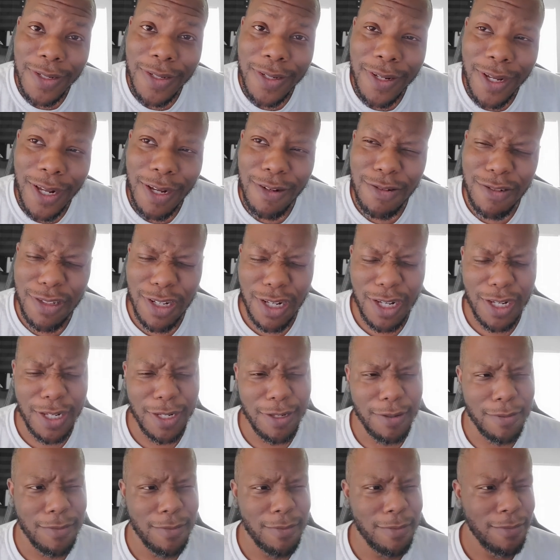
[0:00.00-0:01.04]
I was like,
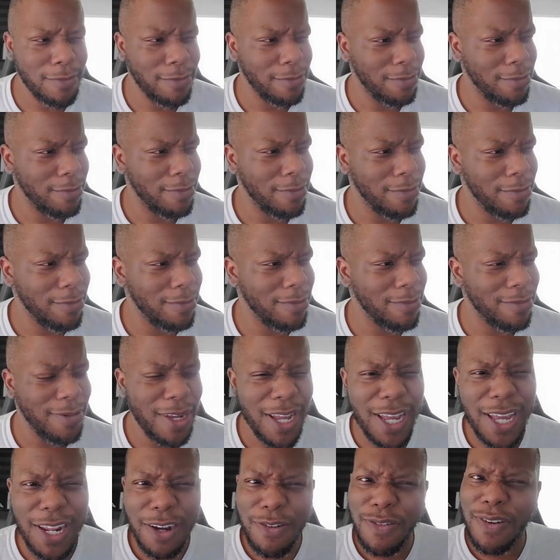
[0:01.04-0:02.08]
I
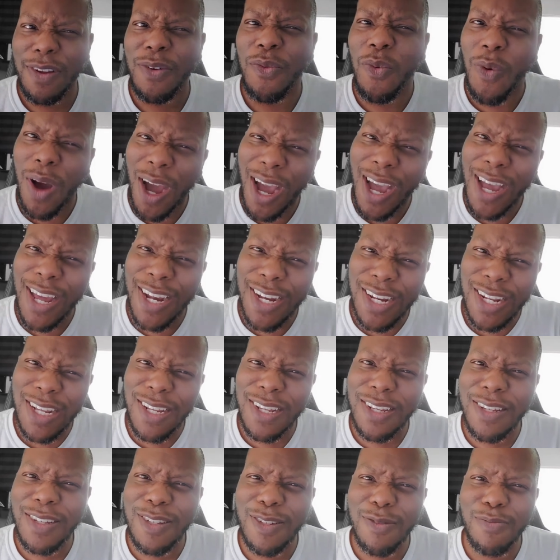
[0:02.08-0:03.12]
had to rewind it
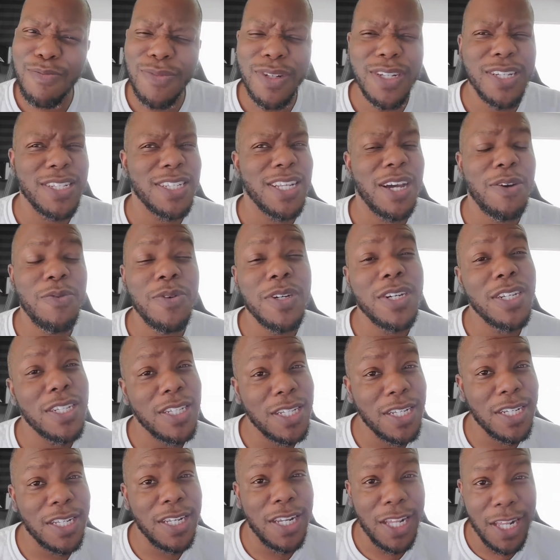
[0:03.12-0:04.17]
because I was
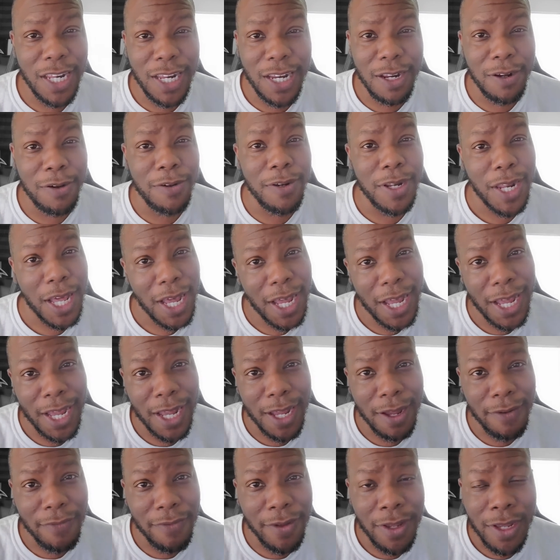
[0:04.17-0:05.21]
looking at it on
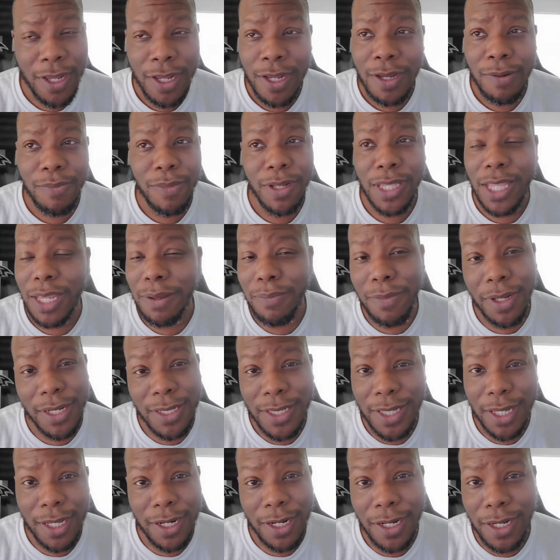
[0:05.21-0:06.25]
live, but they messed
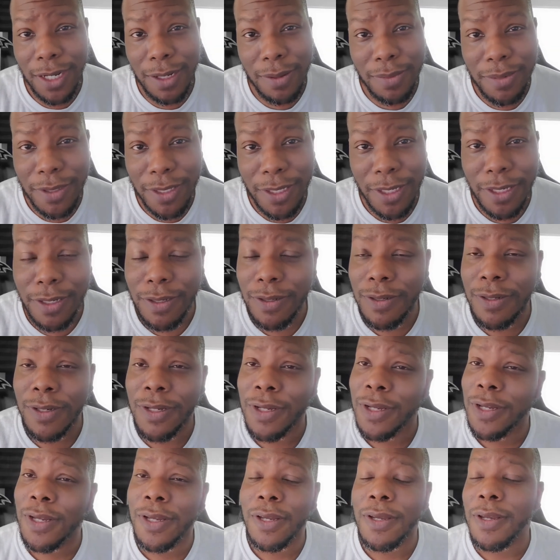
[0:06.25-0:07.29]
that up, so
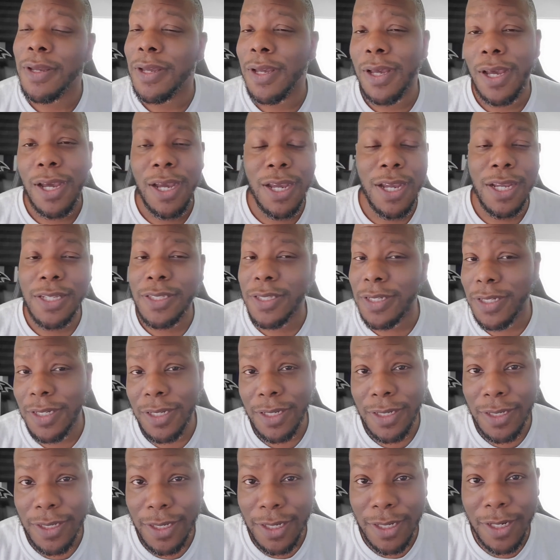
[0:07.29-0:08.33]
I had to,
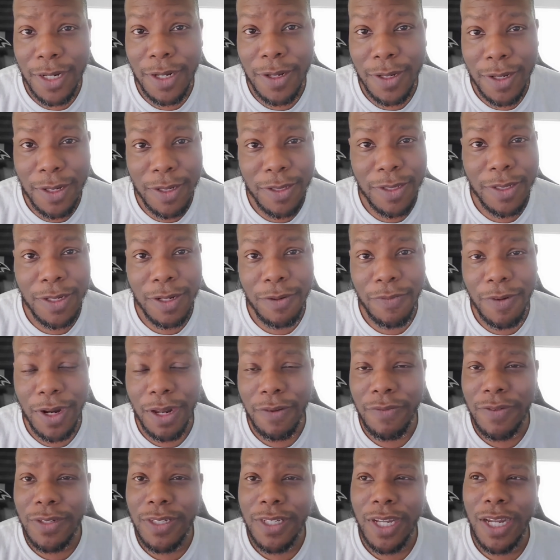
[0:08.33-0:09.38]
you know, go to the
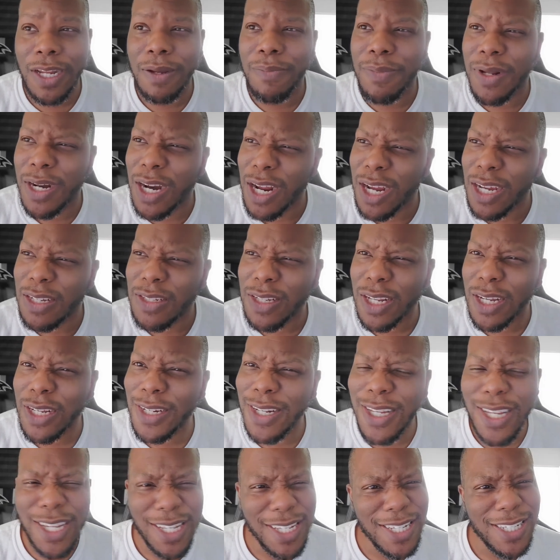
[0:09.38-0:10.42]
Raven site. But I was like, did
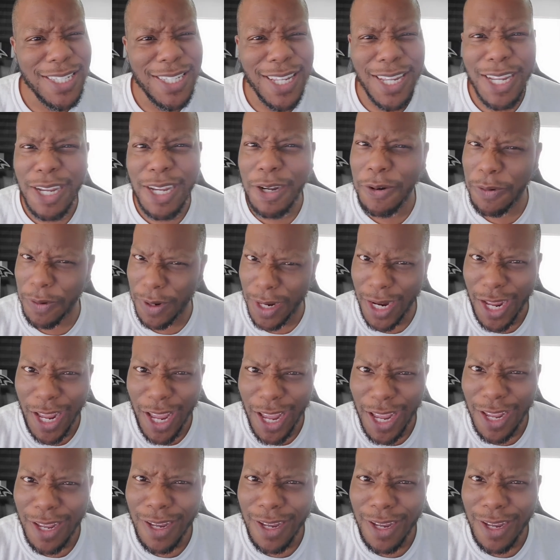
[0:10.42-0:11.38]
he just say Greg?